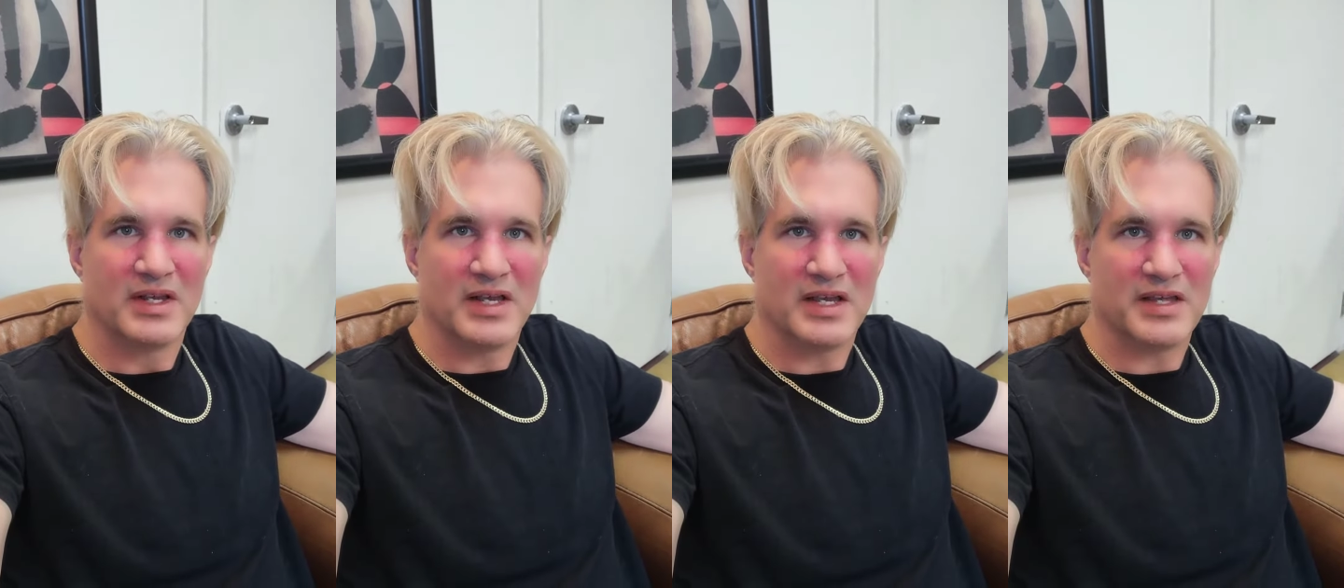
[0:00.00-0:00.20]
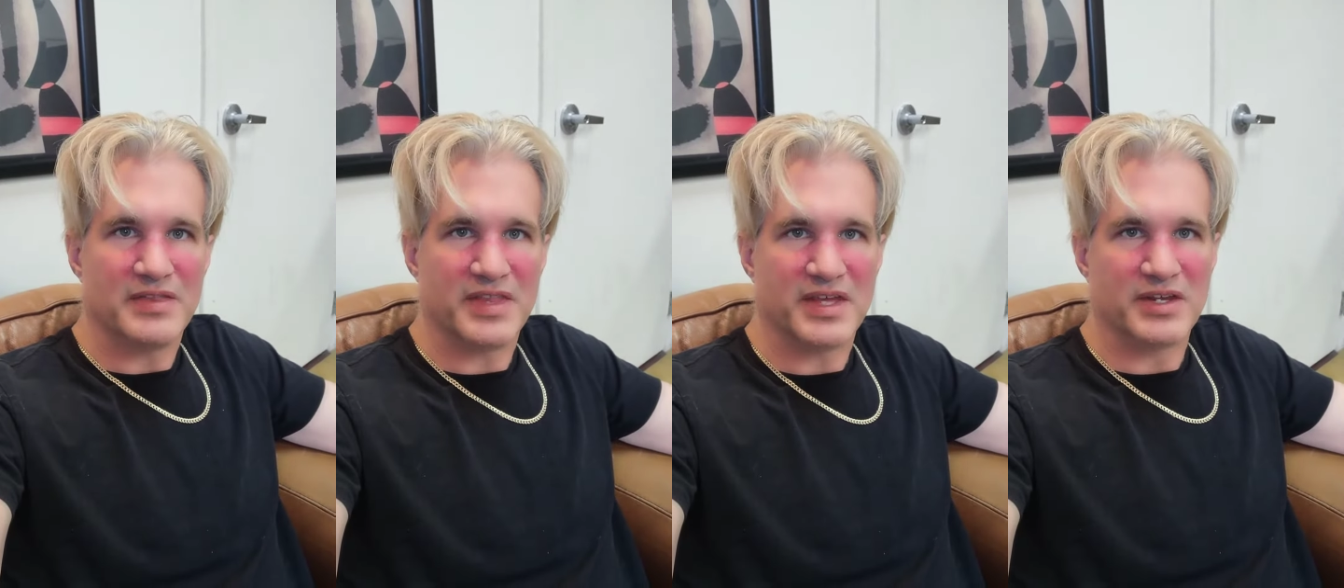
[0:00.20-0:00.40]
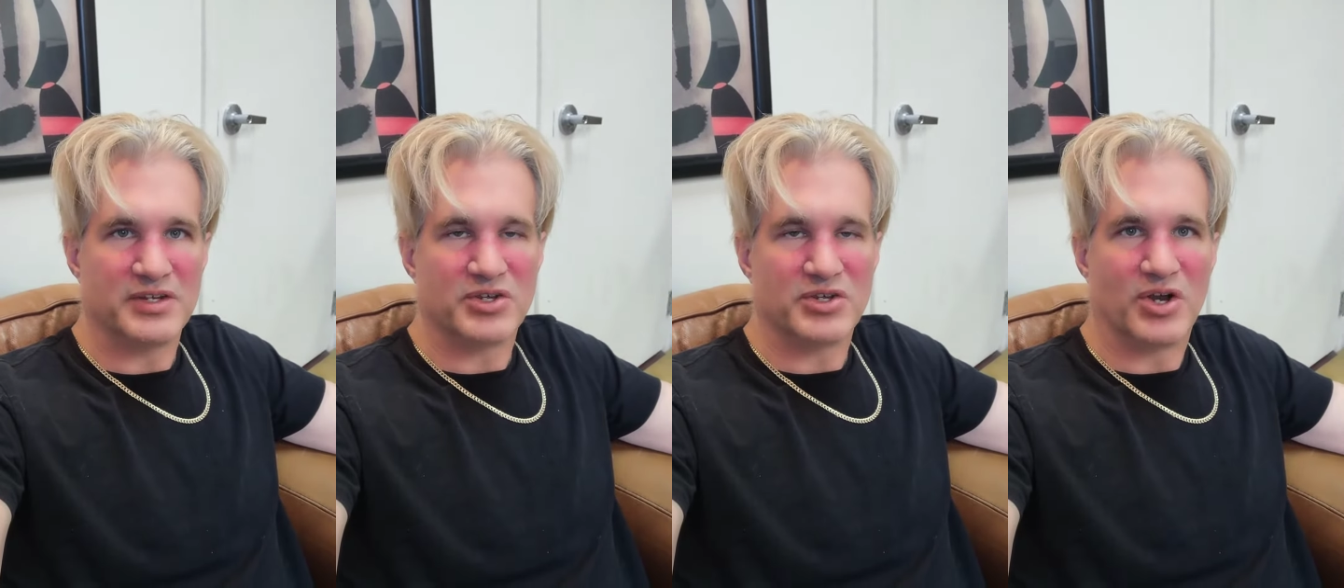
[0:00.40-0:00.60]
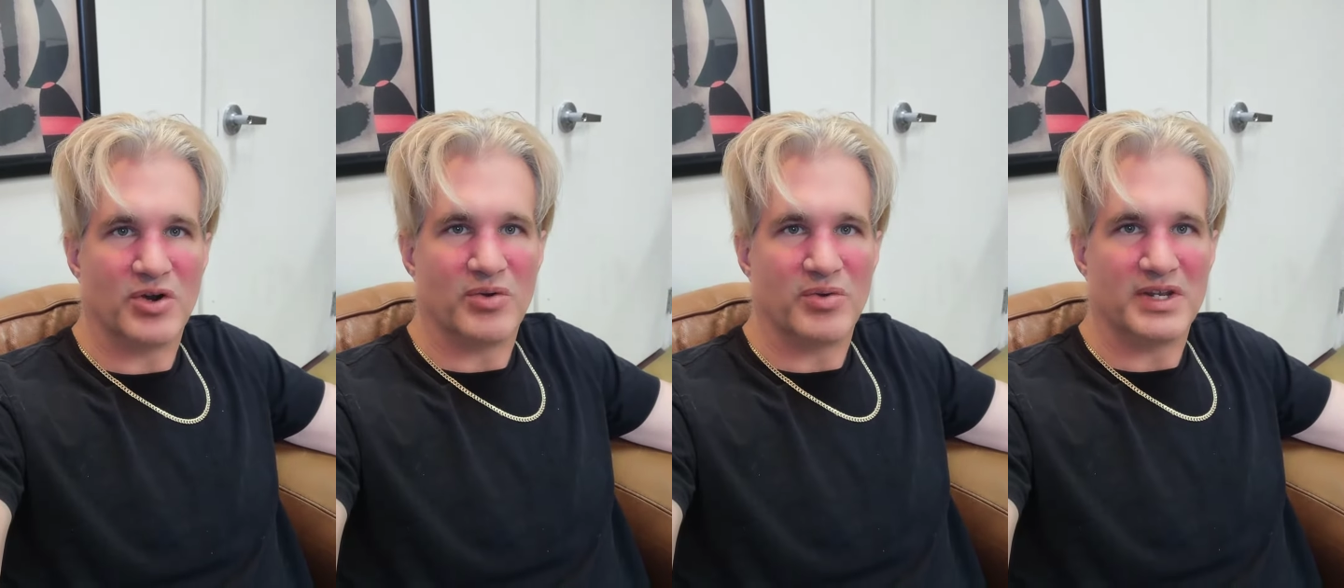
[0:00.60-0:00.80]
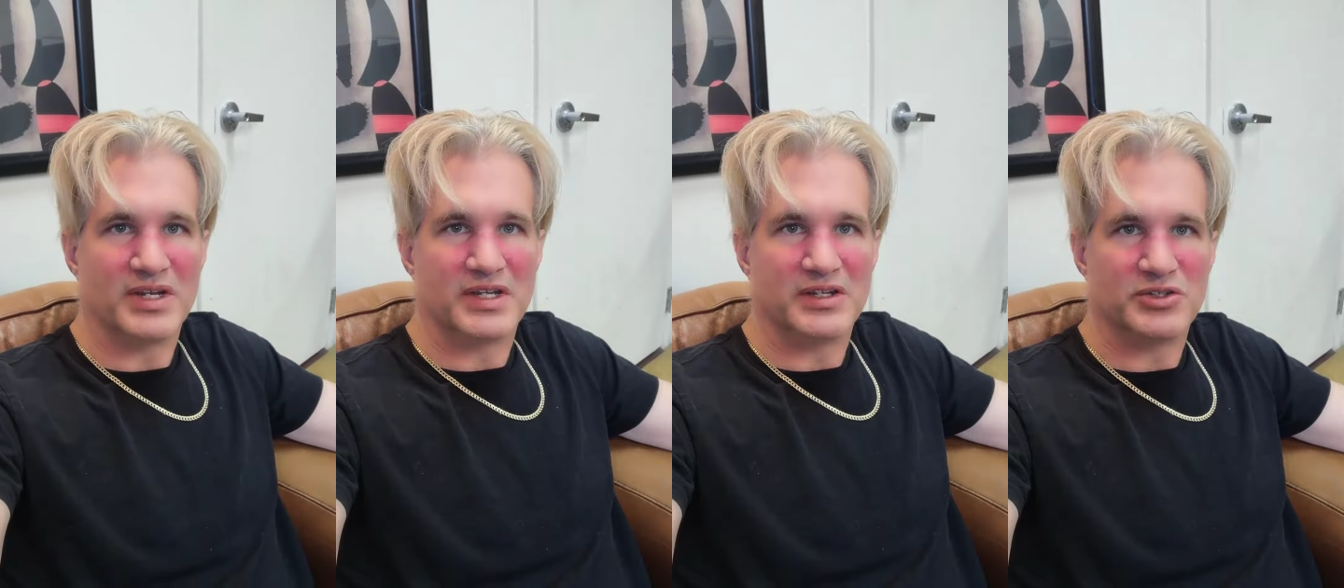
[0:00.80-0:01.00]
And then you go
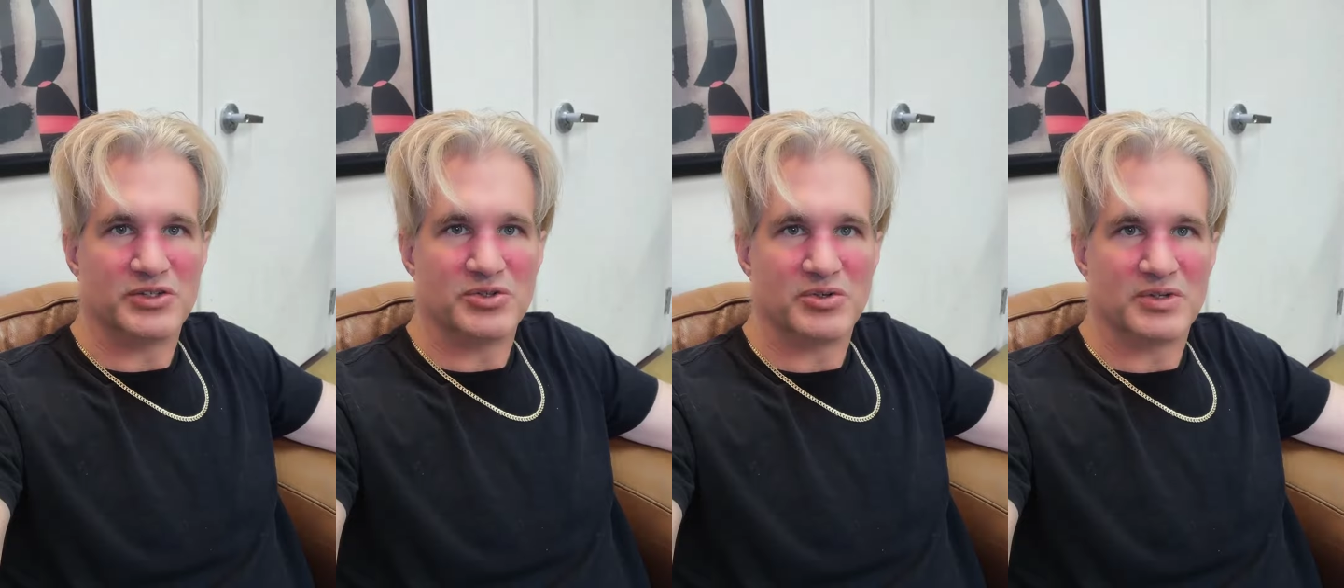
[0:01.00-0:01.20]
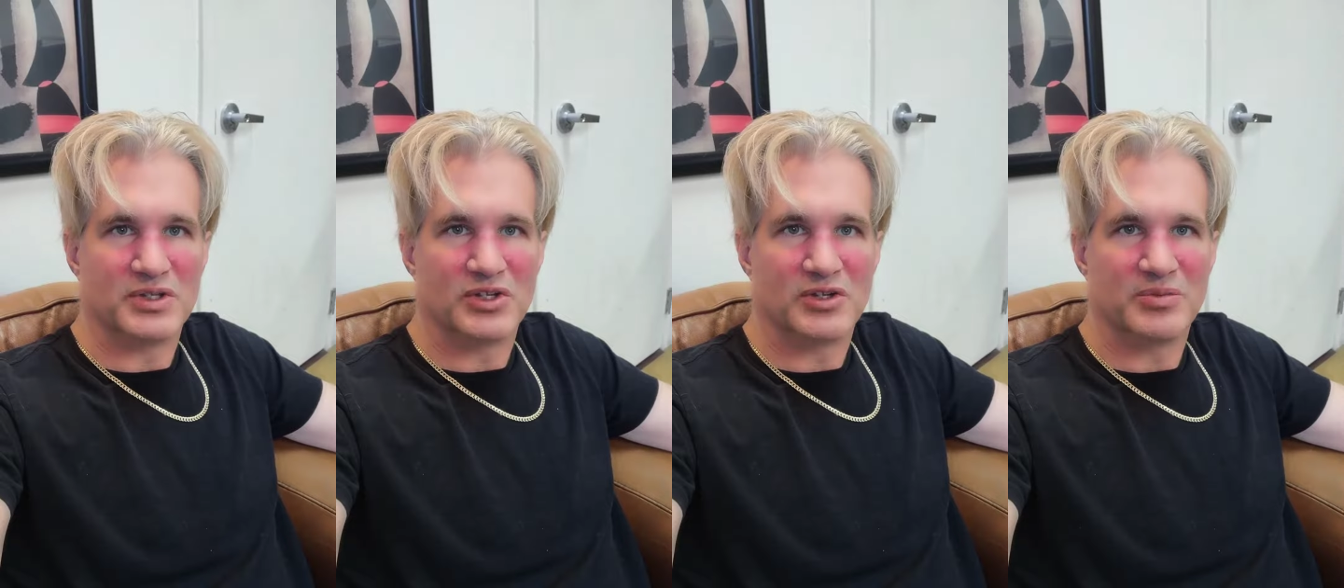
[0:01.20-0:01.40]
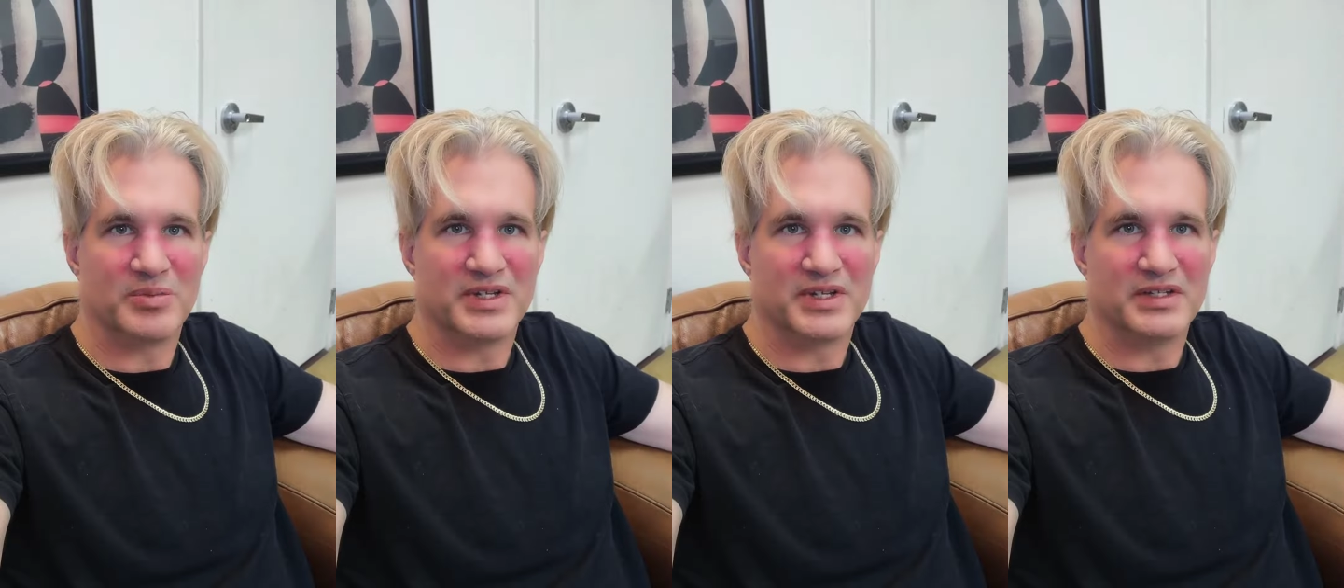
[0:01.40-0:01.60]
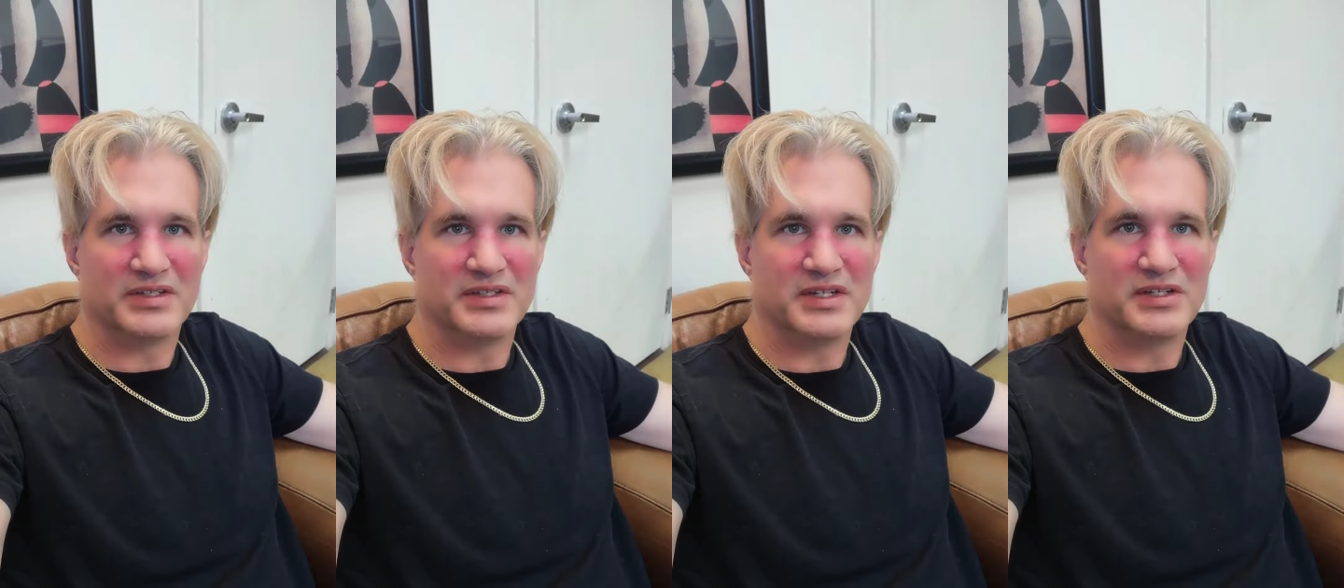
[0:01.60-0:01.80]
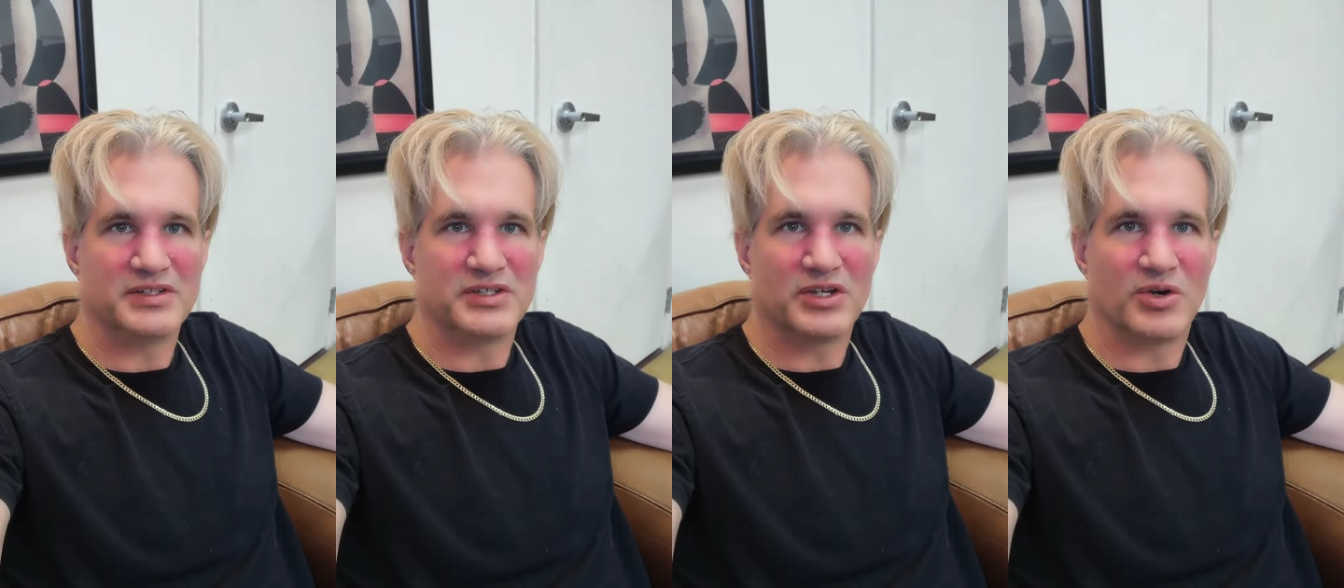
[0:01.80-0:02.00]
in and do a little bit of
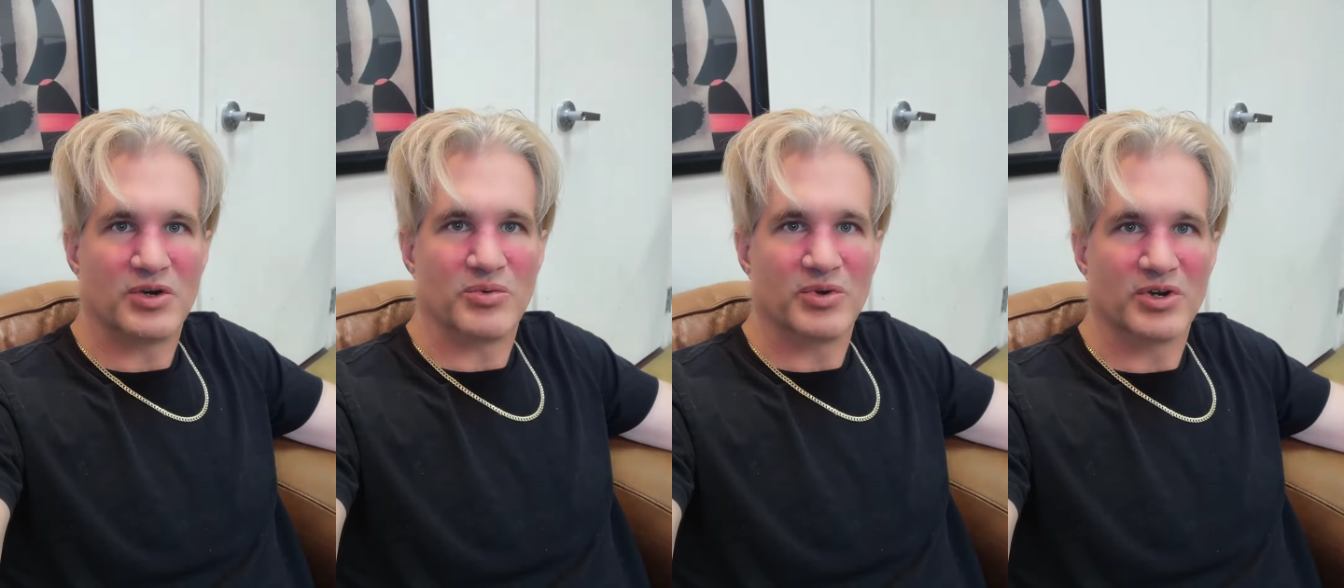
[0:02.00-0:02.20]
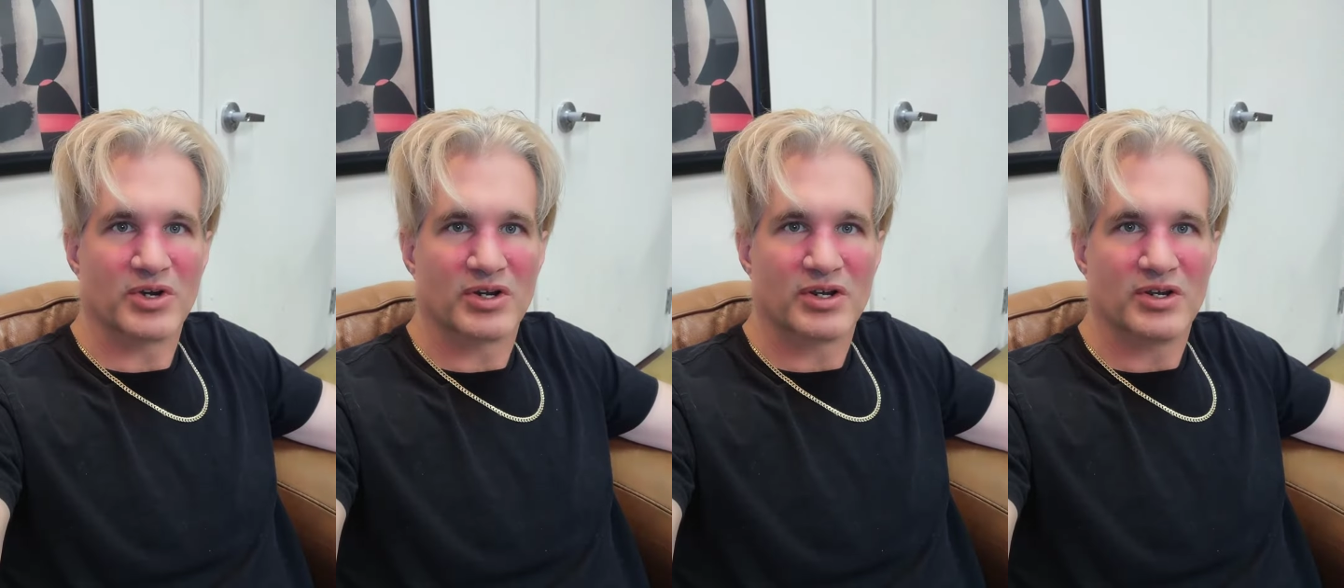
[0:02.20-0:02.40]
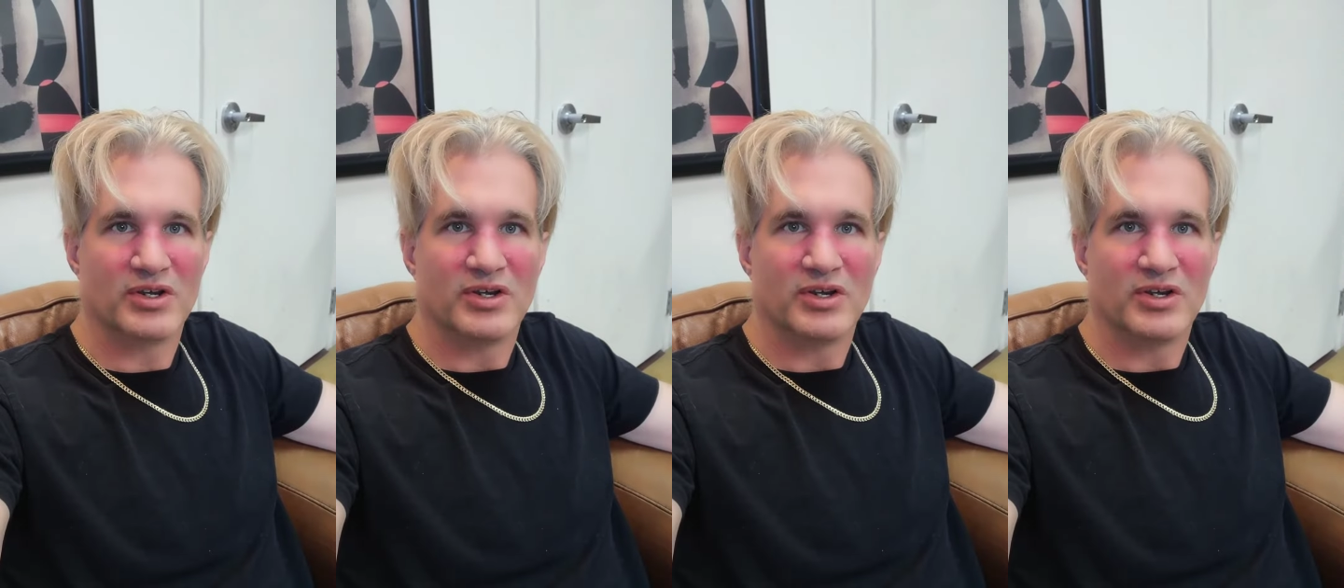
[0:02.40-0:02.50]
detail work.